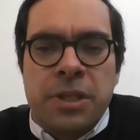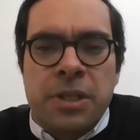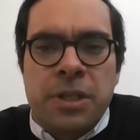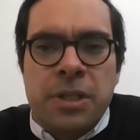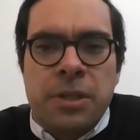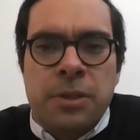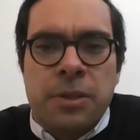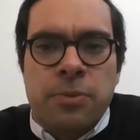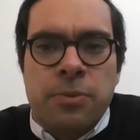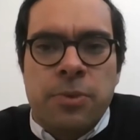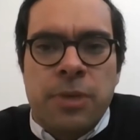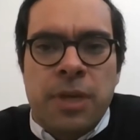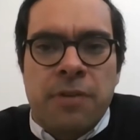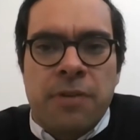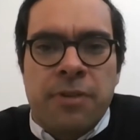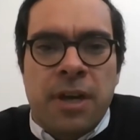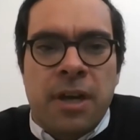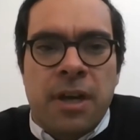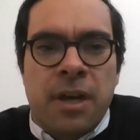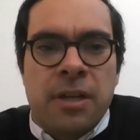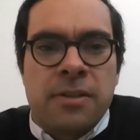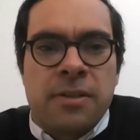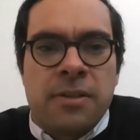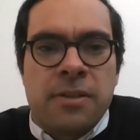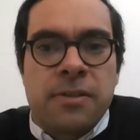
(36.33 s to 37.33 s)
We, we have
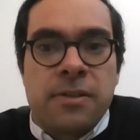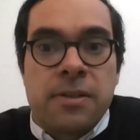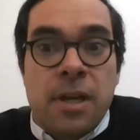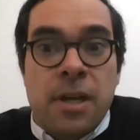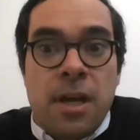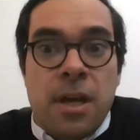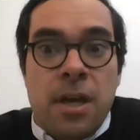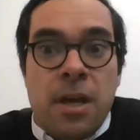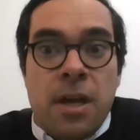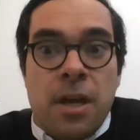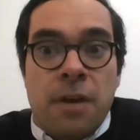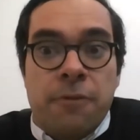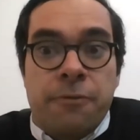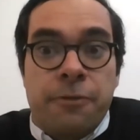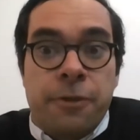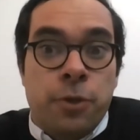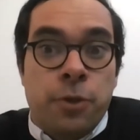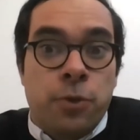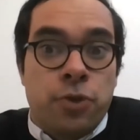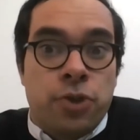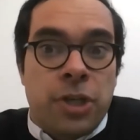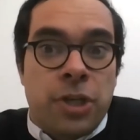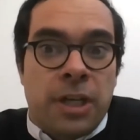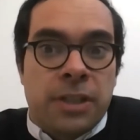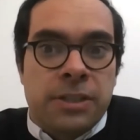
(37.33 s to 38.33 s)
had a
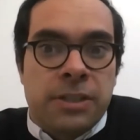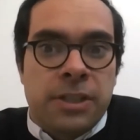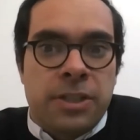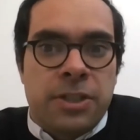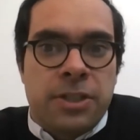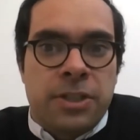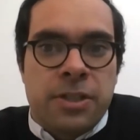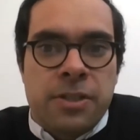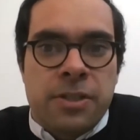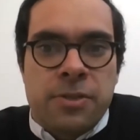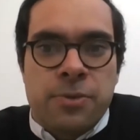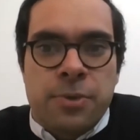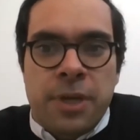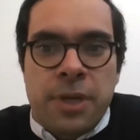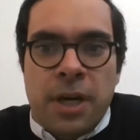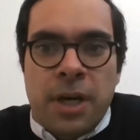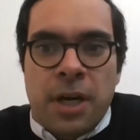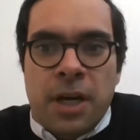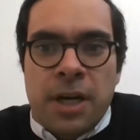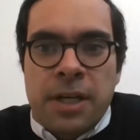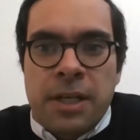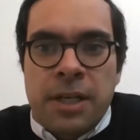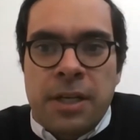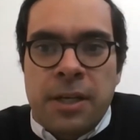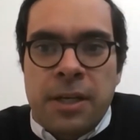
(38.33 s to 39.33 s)
few challenges
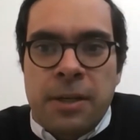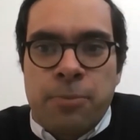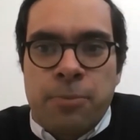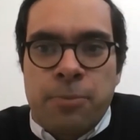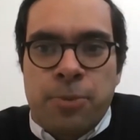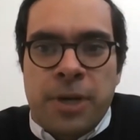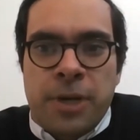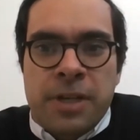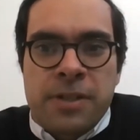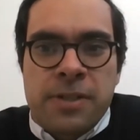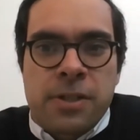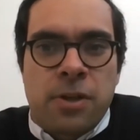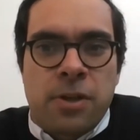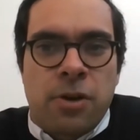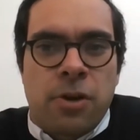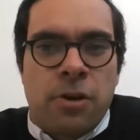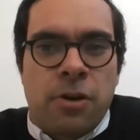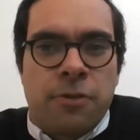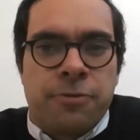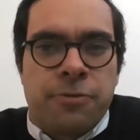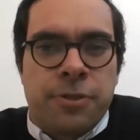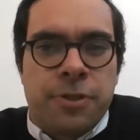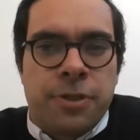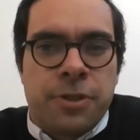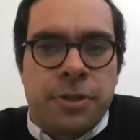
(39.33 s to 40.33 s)
regarding press
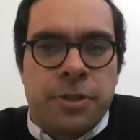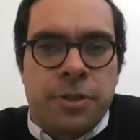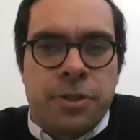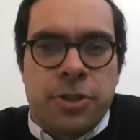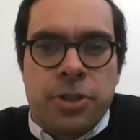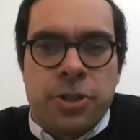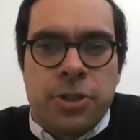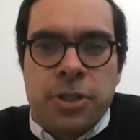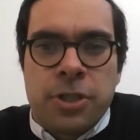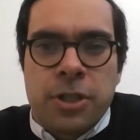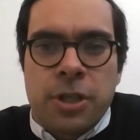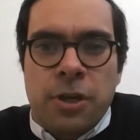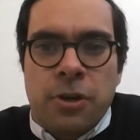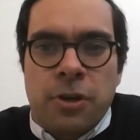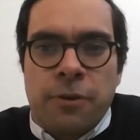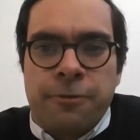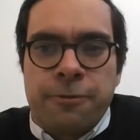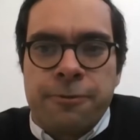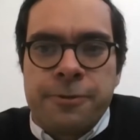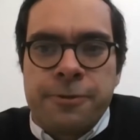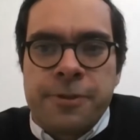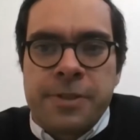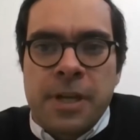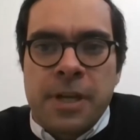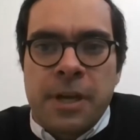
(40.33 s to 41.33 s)
coverage of
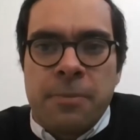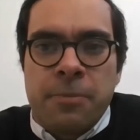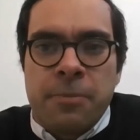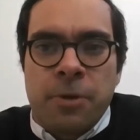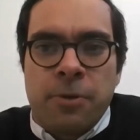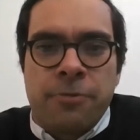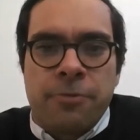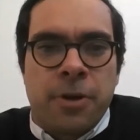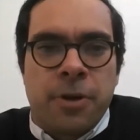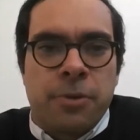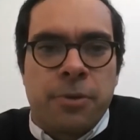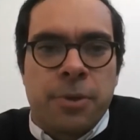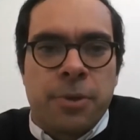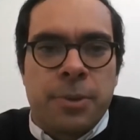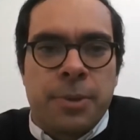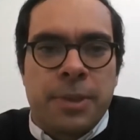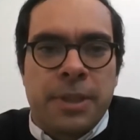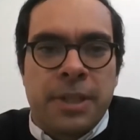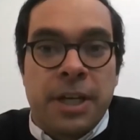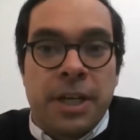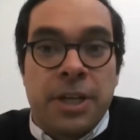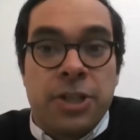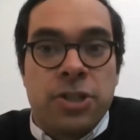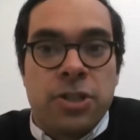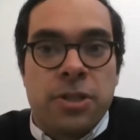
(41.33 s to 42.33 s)
some of our
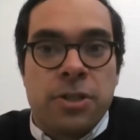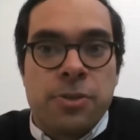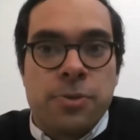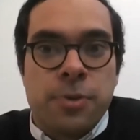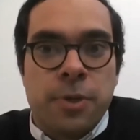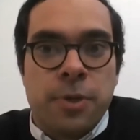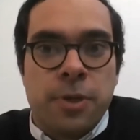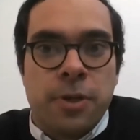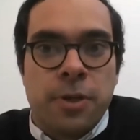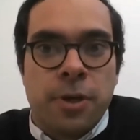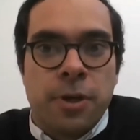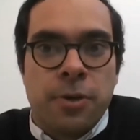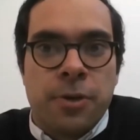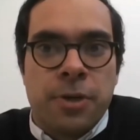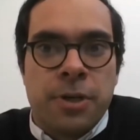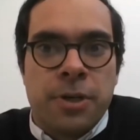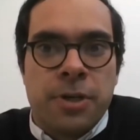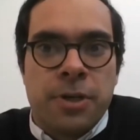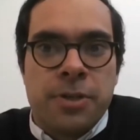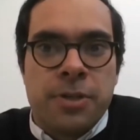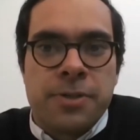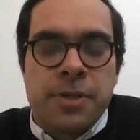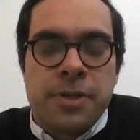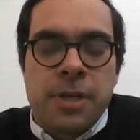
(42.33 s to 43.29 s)
relations with donors.